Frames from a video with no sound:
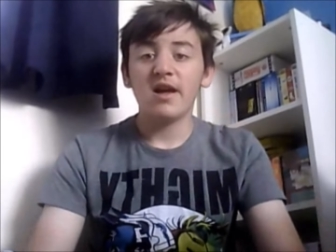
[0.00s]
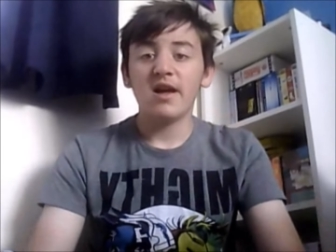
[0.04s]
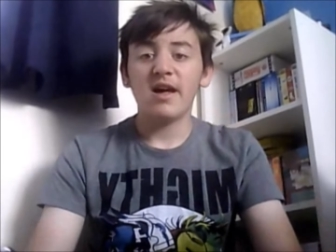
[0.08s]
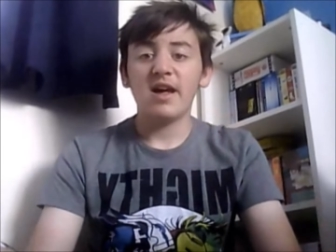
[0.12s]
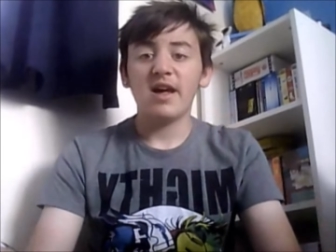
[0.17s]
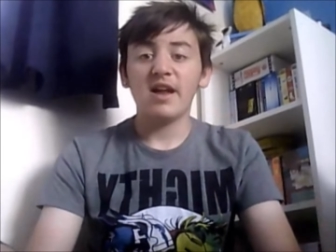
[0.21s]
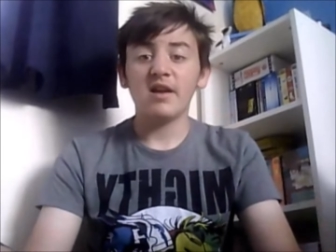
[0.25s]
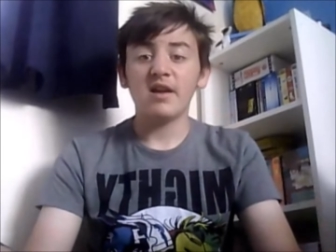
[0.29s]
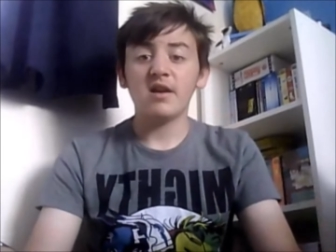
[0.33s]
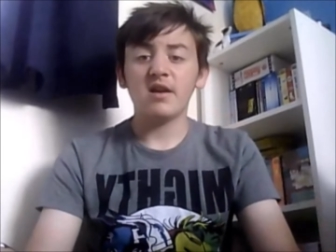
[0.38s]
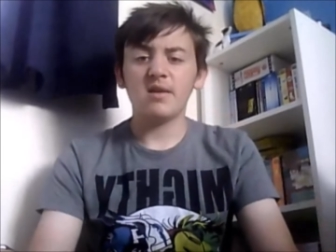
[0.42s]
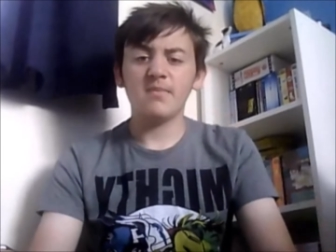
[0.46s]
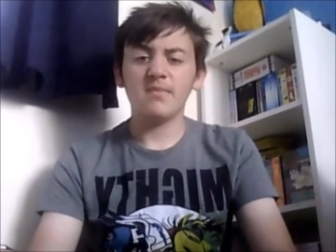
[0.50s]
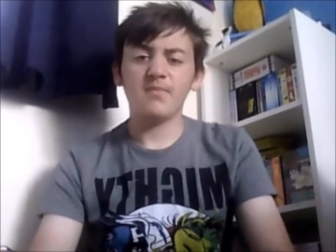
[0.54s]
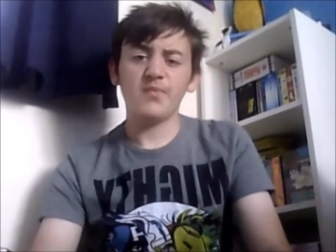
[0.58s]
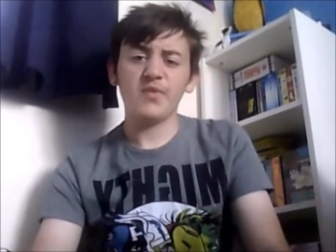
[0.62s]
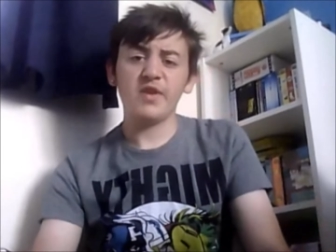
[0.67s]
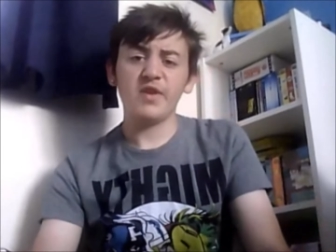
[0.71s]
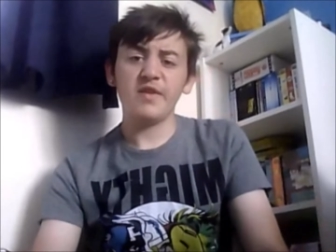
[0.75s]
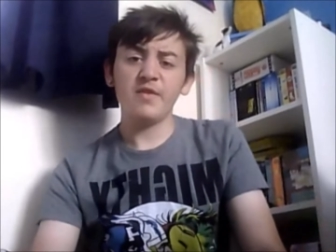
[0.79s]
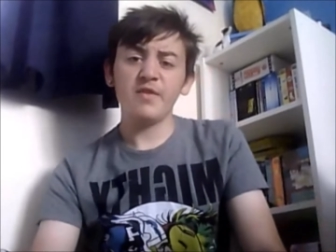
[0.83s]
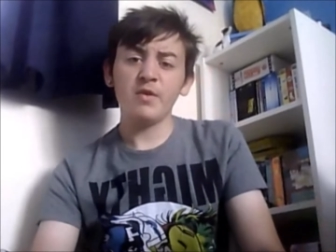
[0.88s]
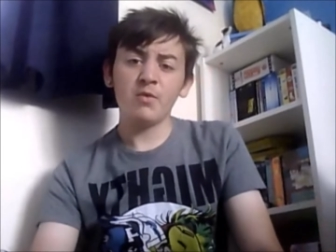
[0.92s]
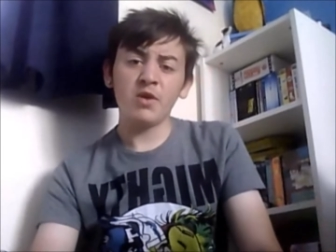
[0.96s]
And
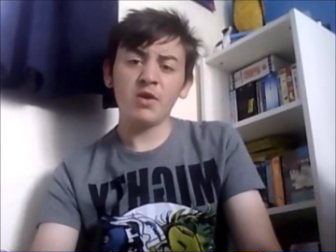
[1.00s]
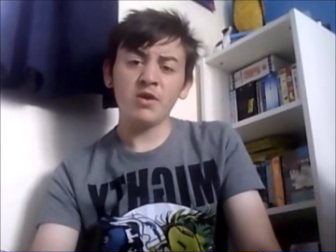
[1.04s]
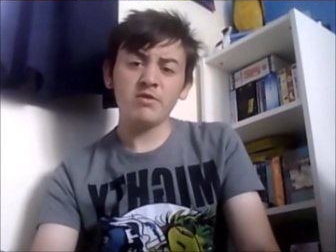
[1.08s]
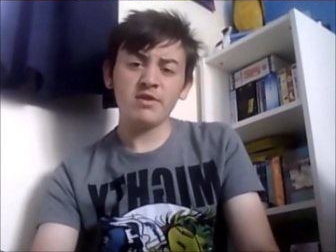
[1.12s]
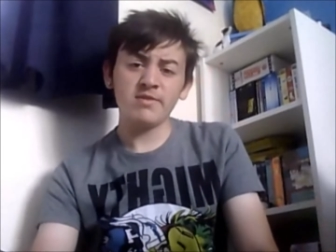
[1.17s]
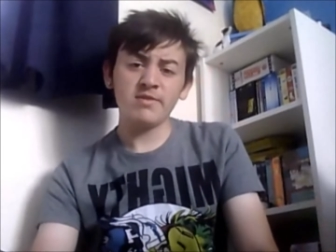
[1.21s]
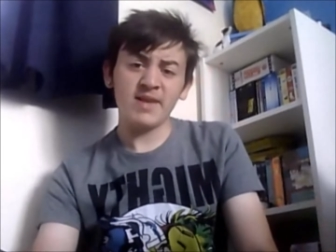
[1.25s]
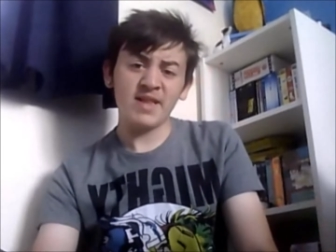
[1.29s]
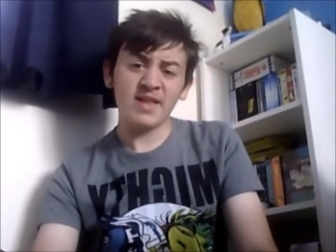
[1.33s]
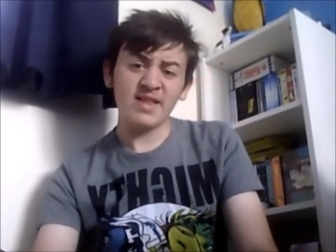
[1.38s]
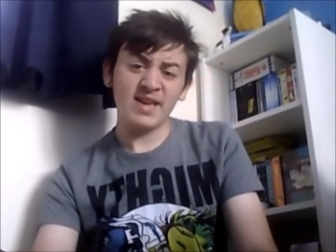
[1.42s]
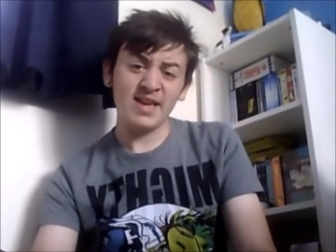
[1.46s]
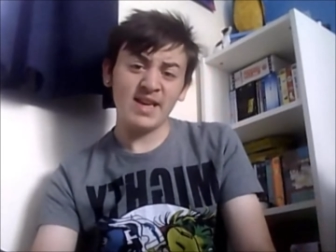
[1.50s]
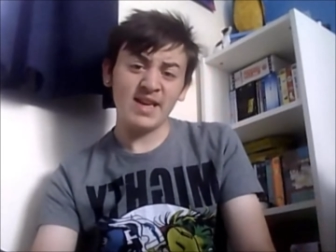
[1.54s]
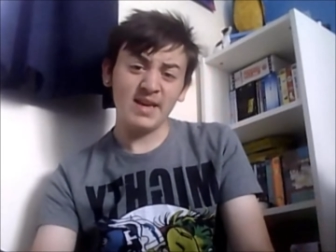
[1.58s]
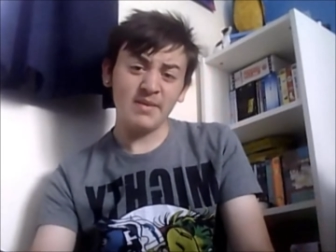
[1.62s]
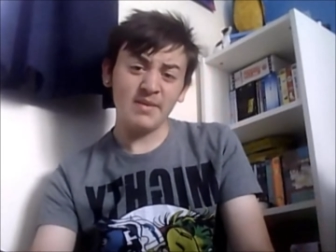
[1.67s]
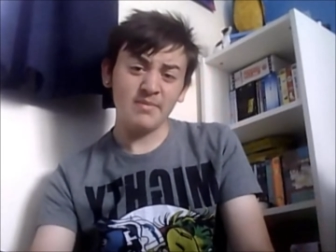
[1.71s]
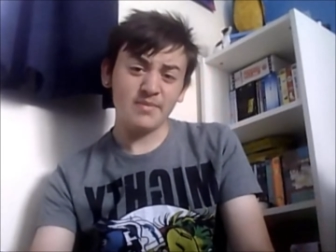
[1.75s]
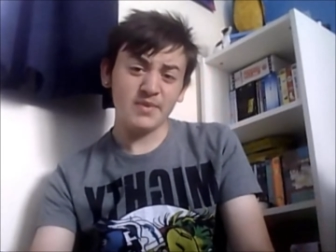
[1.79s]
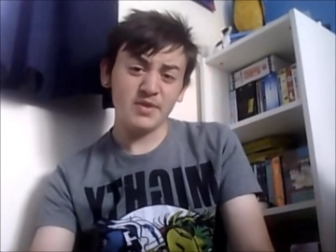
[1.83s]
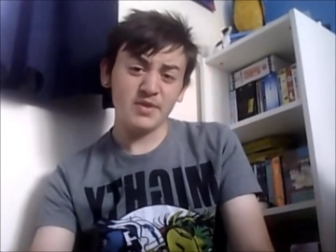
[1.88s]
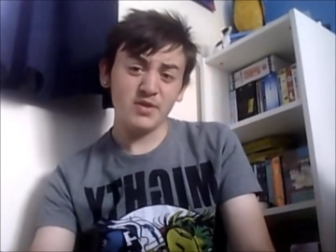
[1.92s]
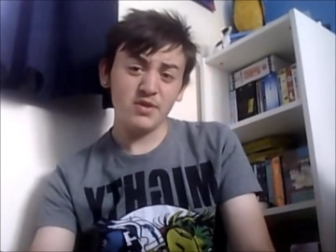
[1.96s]
if you're wondering about the
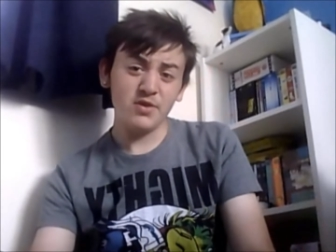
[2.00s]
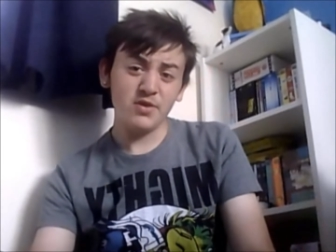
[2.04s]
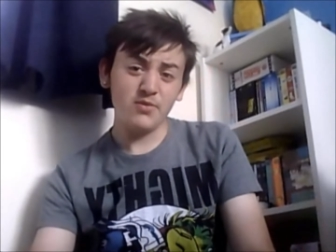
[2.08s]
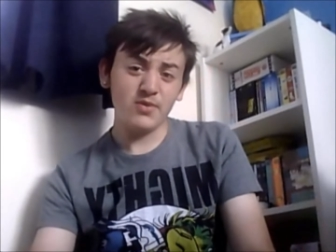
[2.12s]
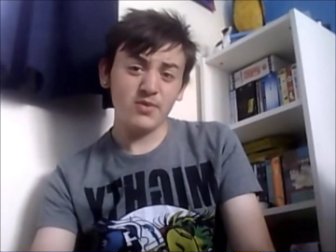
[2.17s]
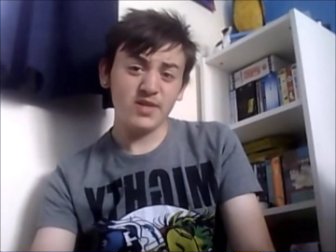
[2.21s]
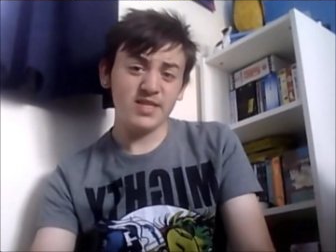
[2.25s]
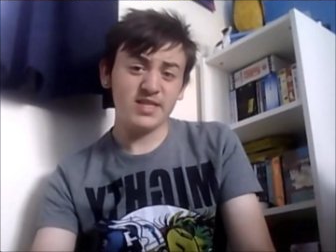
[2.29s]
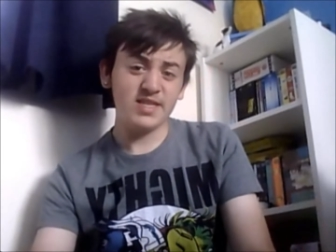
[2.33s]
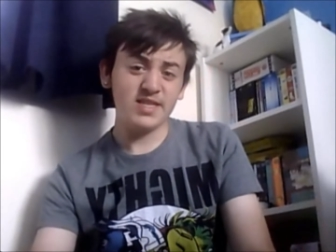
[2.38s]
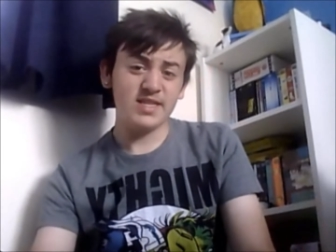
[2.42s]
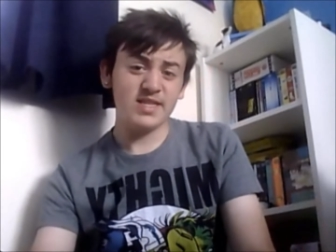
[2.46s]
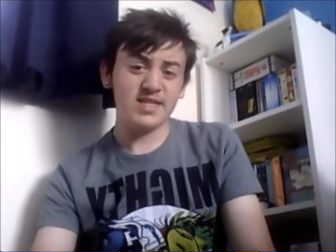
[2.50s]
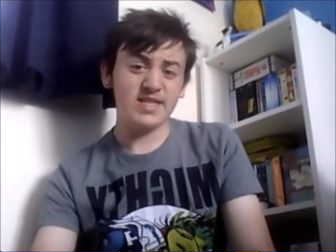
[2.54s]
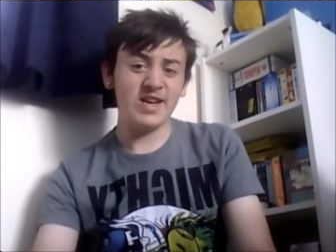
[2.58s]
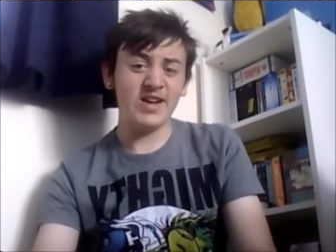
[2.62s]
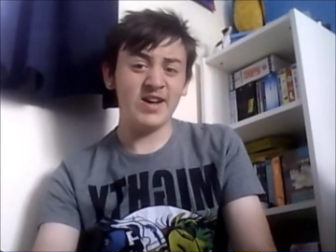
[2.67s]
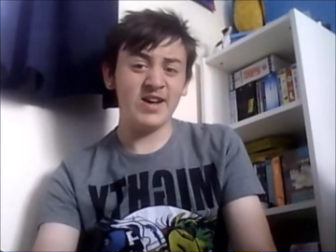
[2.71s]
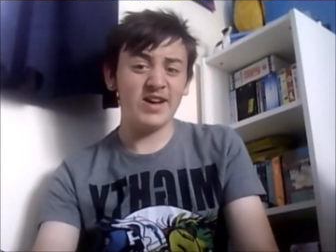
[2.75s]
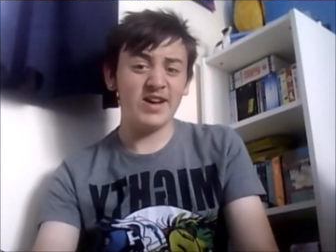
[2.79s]
gimp suit, which is